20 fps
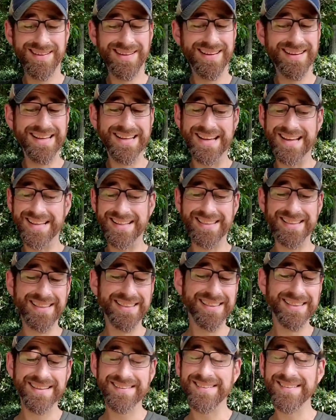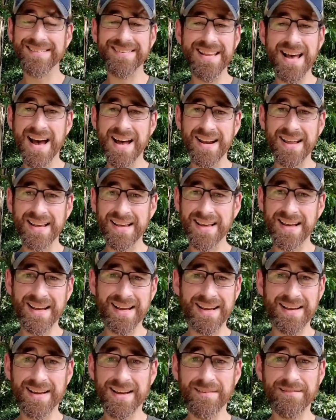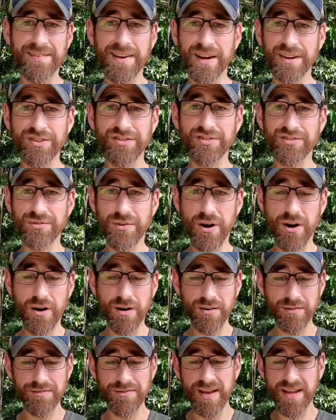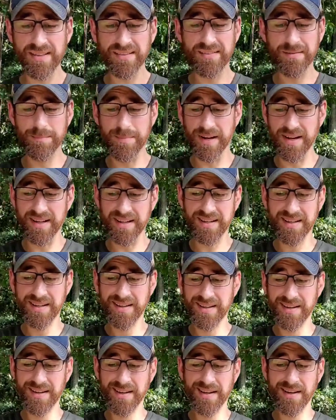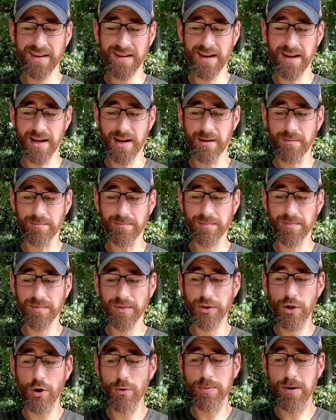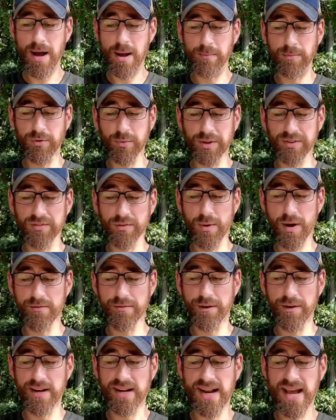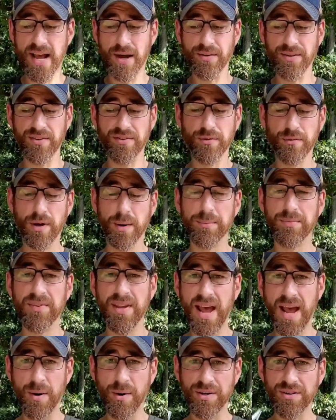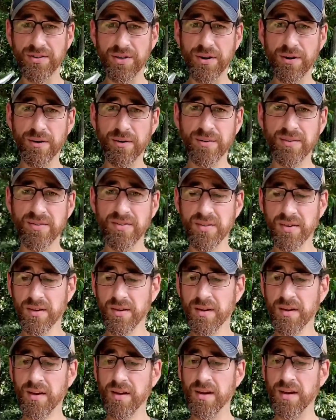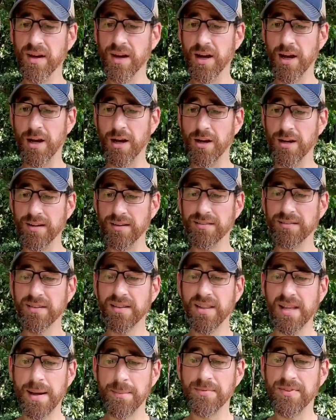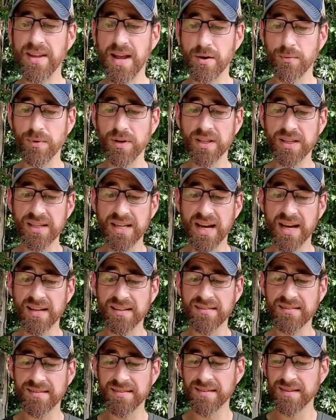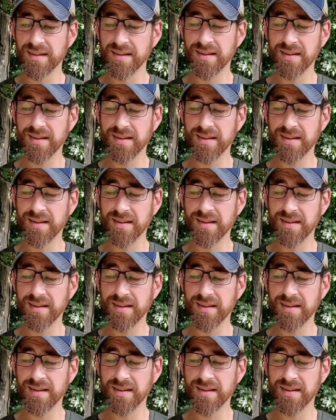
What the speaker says: again, this is not a very strong fence, but no problems whatsoever in how this grips, how it turns, clamps down really nice.